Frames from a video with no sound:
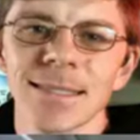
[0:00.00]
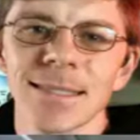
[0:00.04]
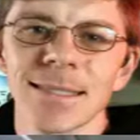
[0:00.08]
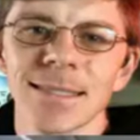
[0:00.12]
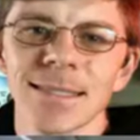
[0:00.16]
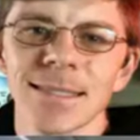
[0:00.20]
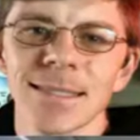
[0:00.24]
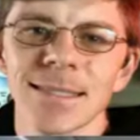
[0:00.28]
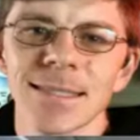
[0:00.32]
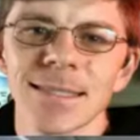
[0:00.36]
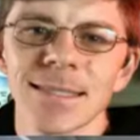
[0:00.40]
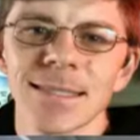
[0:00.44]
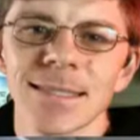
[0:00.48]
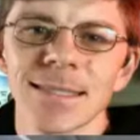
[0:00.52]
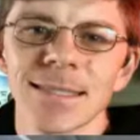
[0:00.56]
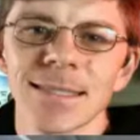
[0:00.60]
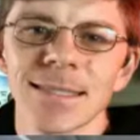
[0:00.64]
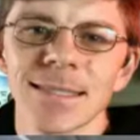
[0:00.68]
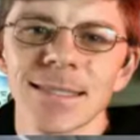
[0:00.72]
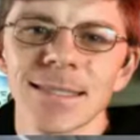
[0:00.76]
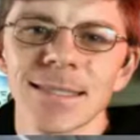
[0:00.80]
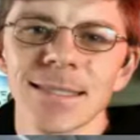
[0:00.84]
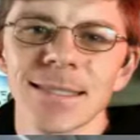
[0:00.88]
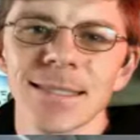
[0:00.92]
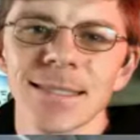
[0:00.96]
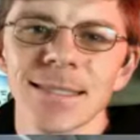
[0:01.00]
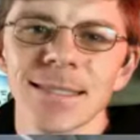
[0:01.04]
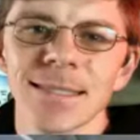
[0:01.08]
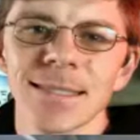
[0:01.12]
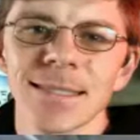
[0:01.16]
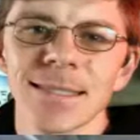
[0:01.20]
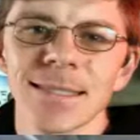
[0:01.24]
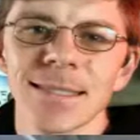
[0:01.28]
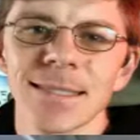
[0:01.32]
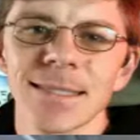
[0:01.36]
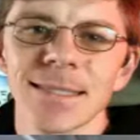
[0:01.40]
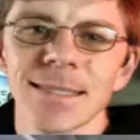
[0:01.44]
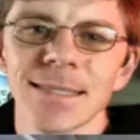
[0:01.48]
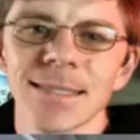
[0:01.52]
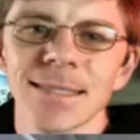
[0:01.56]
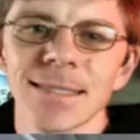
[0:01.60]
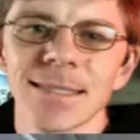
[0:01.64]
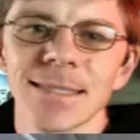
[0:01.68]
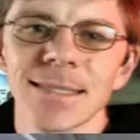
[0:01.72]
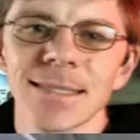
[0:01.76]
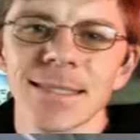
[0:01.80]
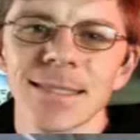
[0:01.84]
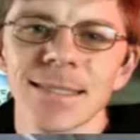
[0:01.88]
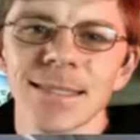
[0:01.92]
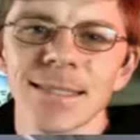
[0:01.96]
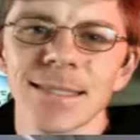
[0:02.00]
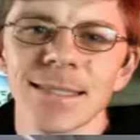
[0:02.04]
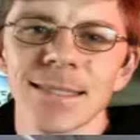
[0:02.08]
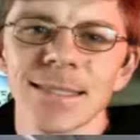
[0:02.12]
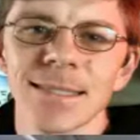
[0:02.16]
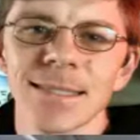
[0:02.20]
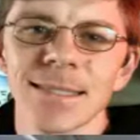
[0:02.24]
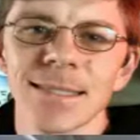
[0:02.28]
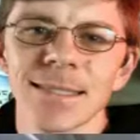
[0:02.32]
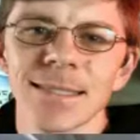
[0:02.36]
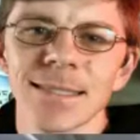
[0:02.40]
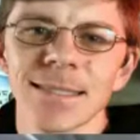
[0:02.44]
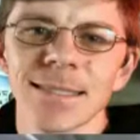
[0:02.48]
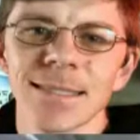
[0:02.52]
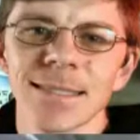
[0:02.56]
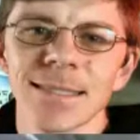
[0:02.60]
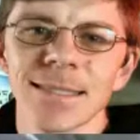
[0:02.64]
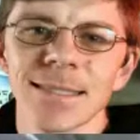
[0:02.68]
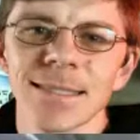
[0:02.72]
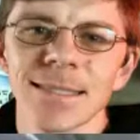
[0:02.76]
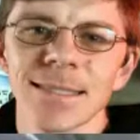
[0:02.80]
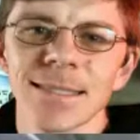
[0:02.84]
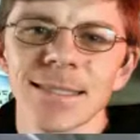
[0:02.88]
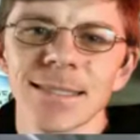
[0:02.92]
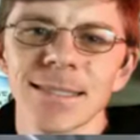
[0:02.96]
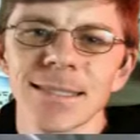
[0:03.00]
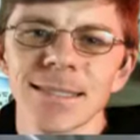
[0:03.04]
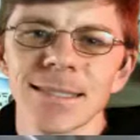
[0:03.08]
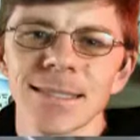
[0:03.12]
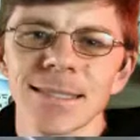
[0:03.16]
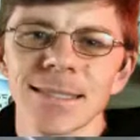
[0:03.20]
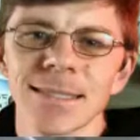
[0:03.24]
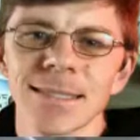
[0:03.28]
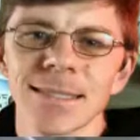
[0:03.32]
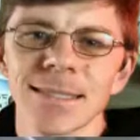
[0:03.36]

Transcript: [no speech]